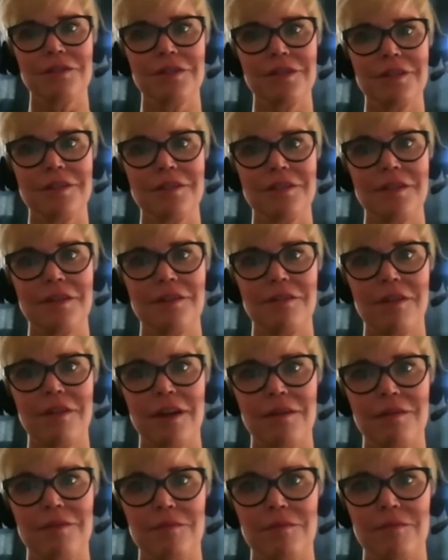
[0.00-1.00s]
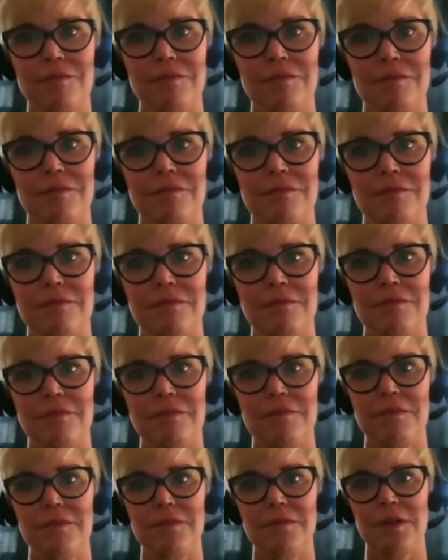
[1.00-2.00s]
consider that,
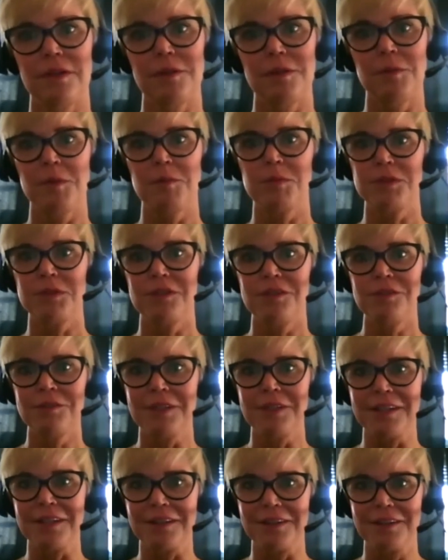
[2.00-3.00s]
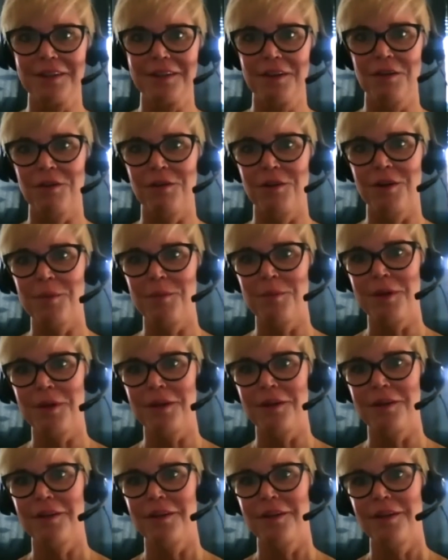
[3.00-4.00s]
well, I'm a platoon leader or I'm a
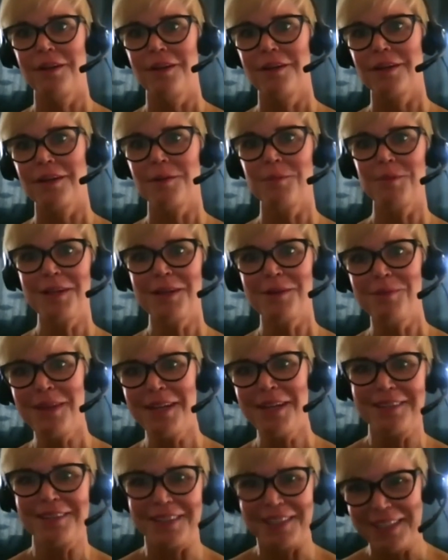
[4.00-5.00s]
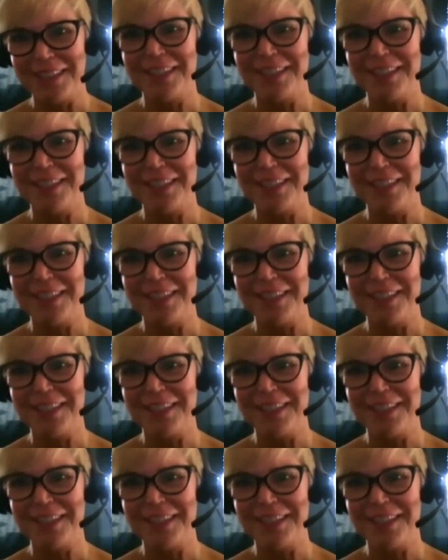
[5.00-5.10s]
company commander.